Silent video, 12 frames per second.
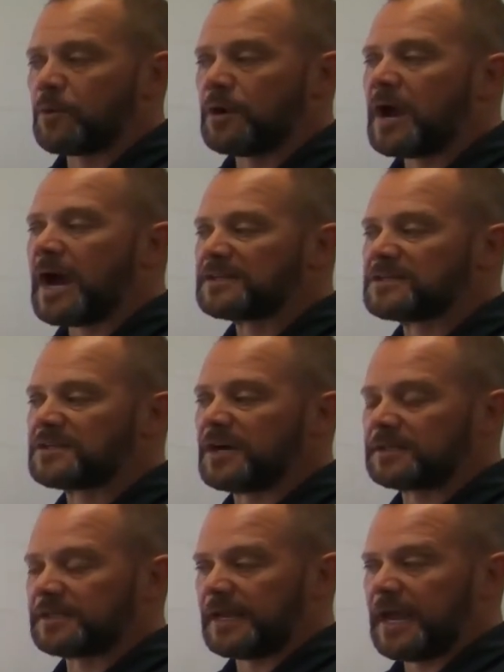were not
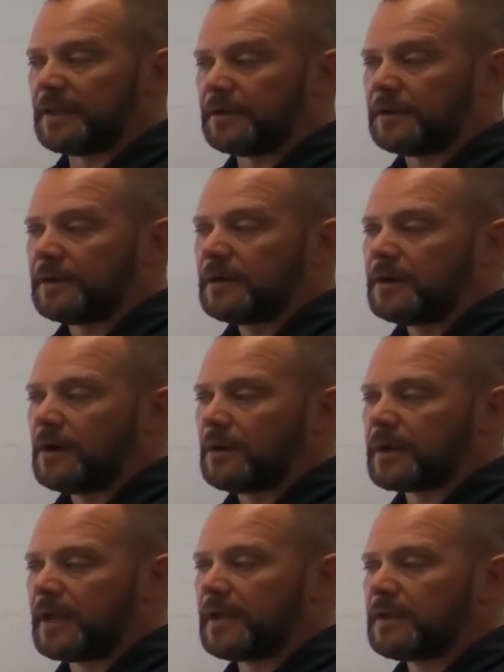stuck together,
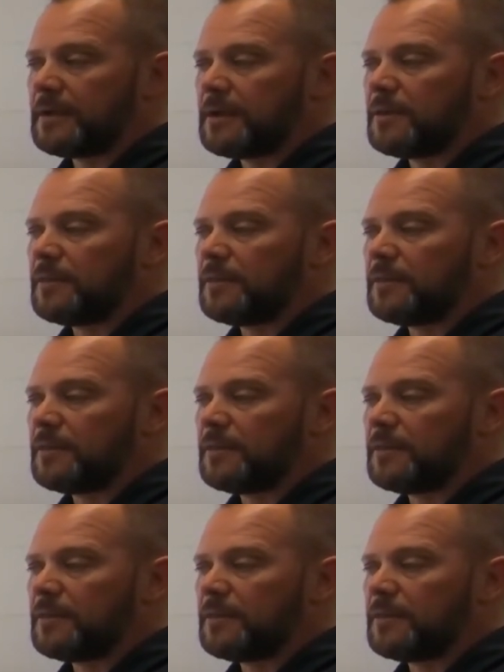okay?